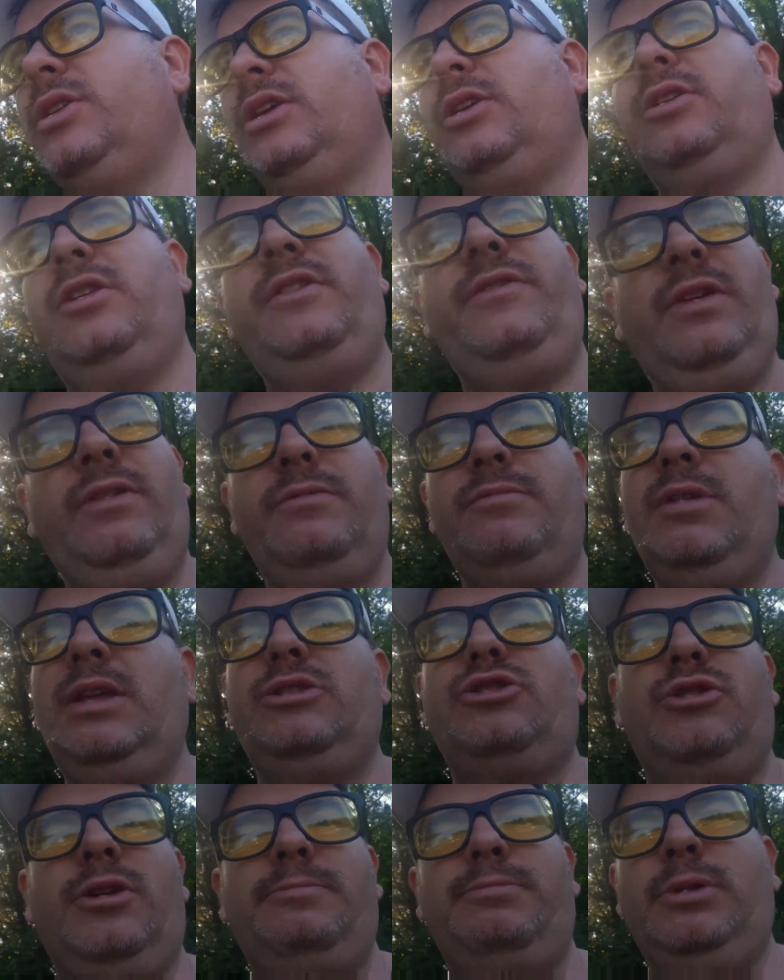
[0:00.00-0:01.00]
It could have even been
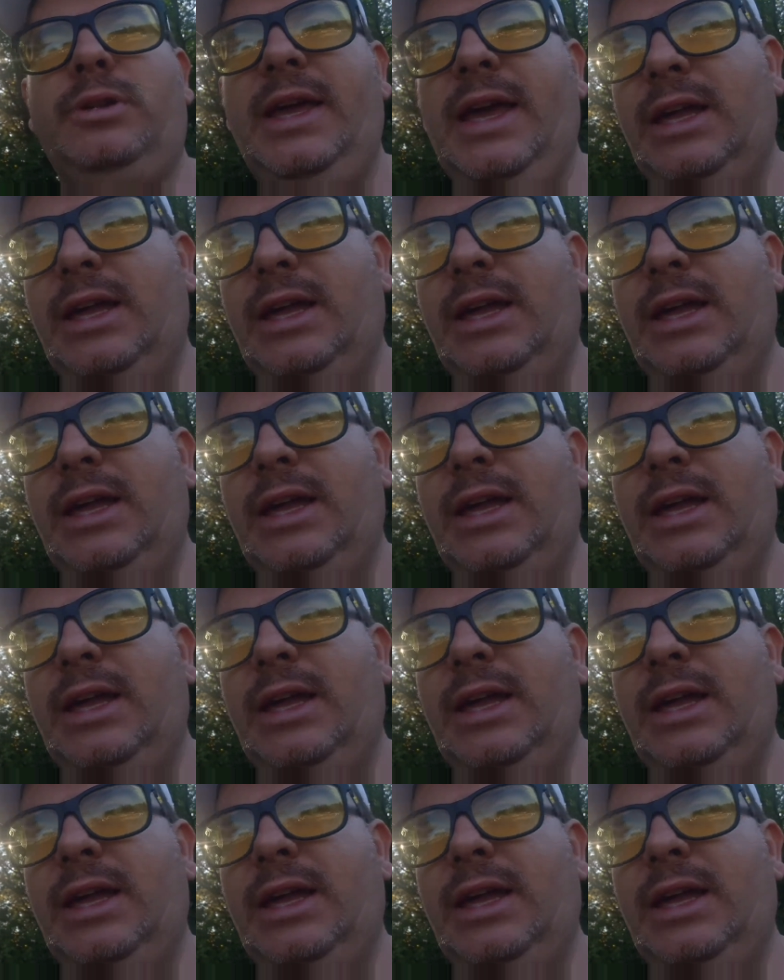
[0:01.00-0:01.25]
Triple